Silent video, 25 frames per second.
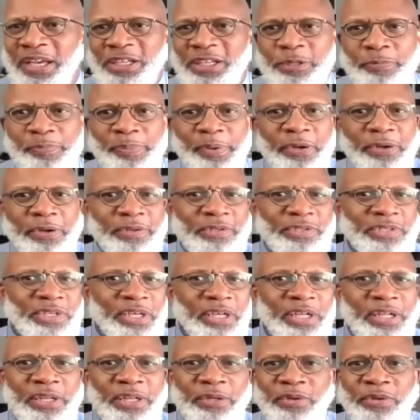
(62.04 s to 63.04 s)
experience
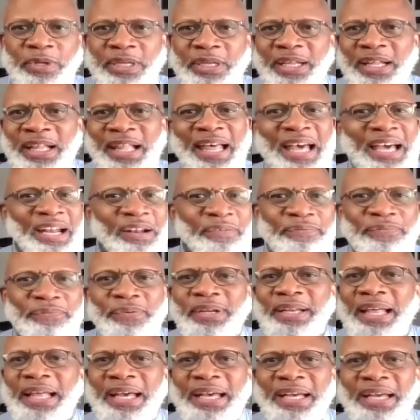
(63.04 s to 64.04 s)
included a lot of
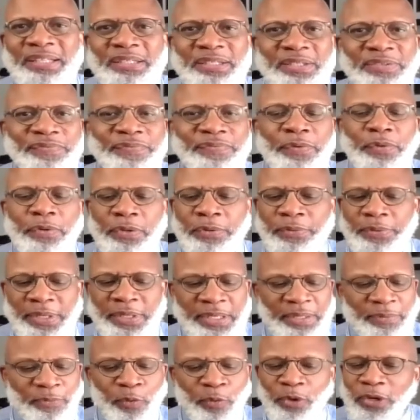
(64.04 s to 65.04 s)
freelance for
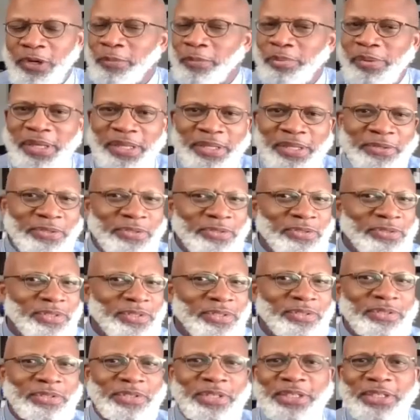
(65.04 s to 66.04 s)
uh, Warner
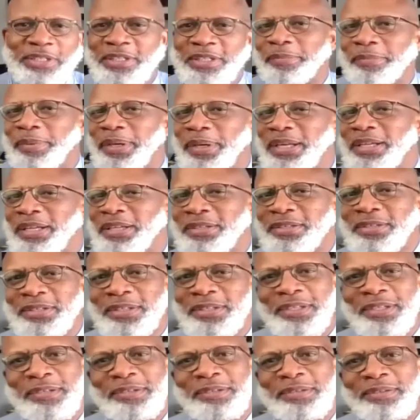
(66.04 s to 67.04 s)
Brothers and 60
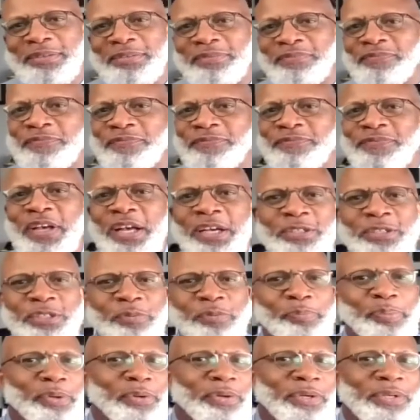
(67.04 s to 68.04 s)
Minutes and Fox
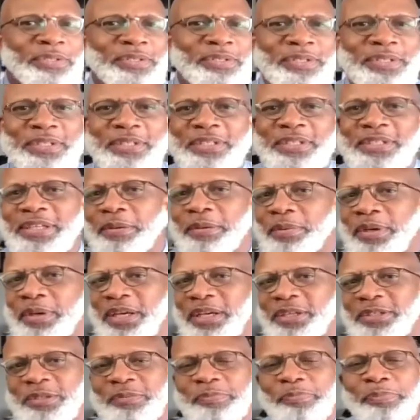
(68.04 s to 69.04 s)
Sports and
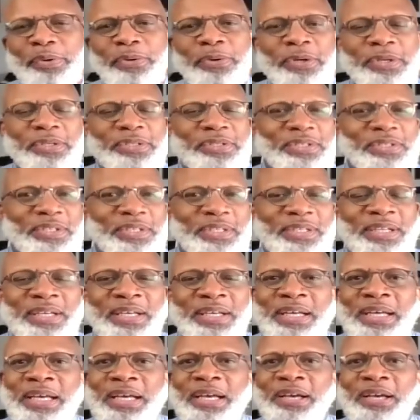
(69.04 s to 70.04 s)
CBS Sports and
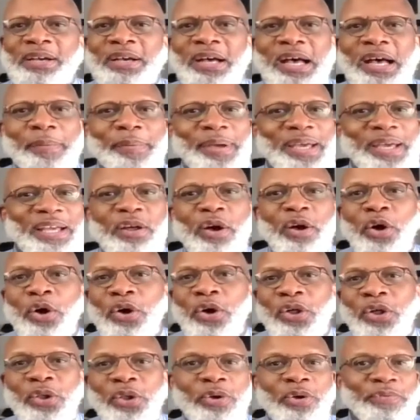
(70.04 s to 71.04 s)
I mean,
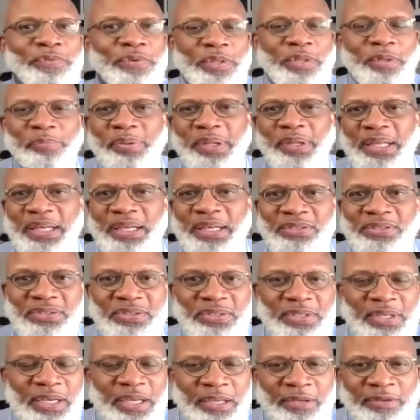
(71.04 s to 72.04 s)
all over the
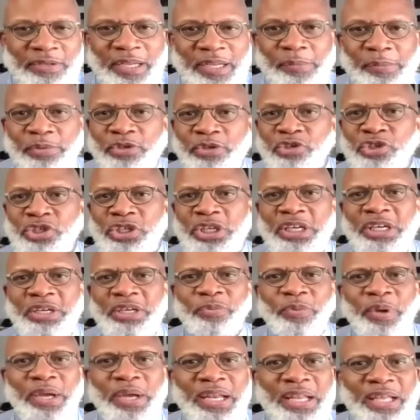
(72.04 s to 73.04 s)
place, uh,
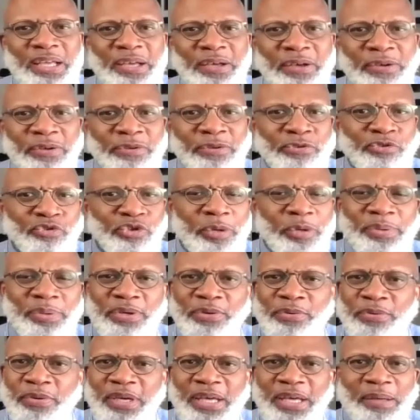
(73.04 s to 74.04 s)
WGN Radio,
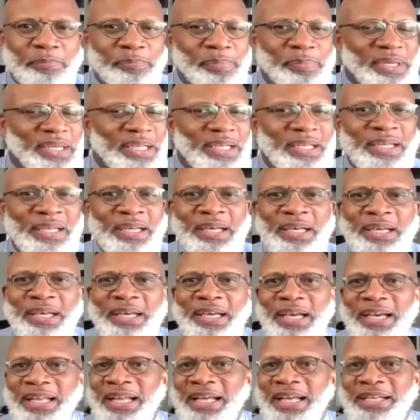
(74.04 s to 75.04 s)
Tribune Company.
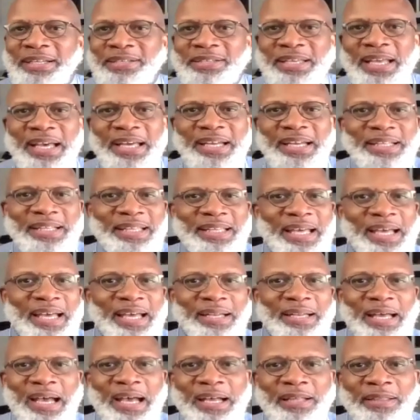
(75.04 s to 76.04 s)
And I decided
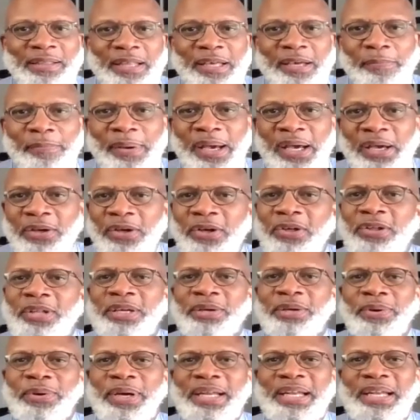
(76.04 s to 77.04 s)
that I think my
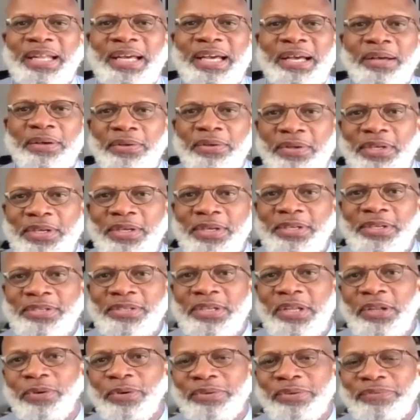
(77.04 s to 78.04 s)
calling right now
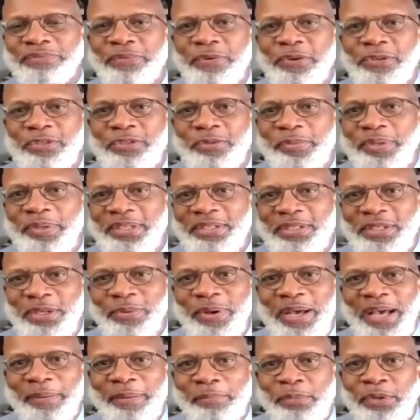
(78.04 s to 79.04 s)
is law enforcement.
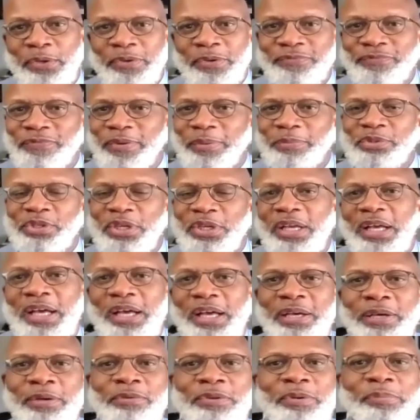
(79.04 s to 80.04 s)
So I moved from
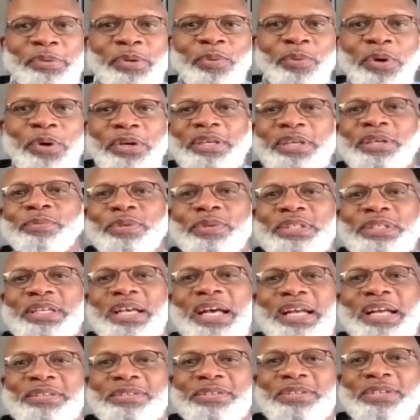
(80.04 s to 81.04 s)
Chicago to Milwaukee,
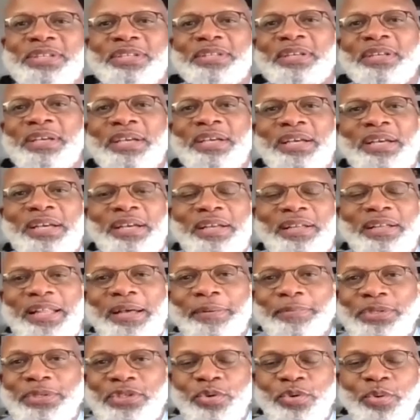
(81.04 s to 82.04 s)
Wisconsin.
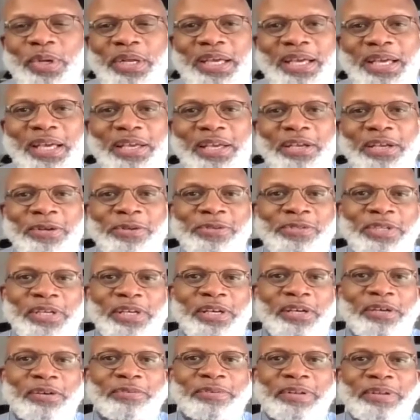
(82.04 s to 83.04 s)
That was 28 years
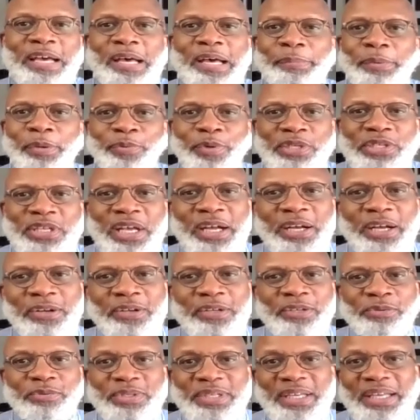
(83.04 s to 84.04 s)
ago. Now I'm a
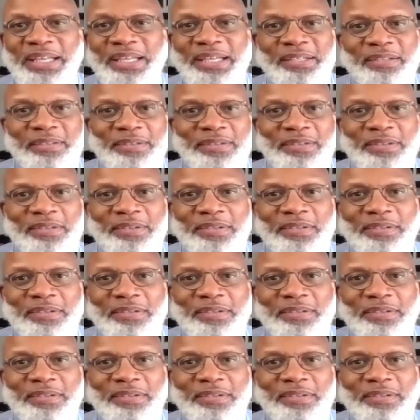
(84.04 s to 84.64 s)
retired lieutenant